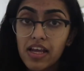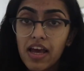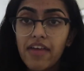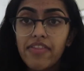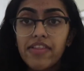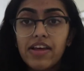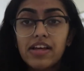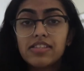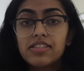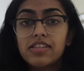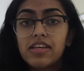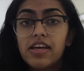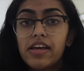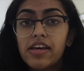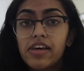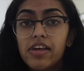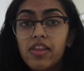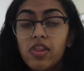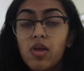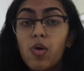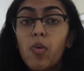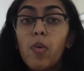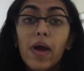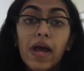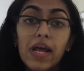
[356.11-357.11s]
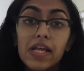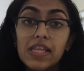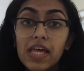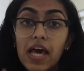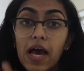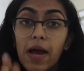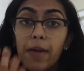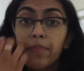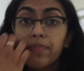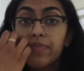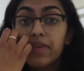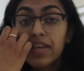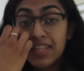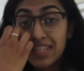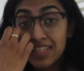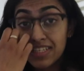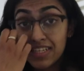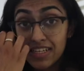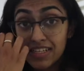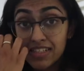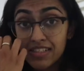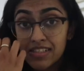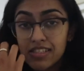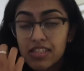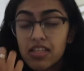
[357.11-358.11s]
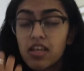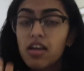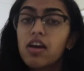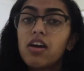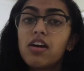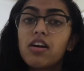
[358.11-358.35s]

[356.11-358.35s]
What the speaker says: and that's like the way that Indians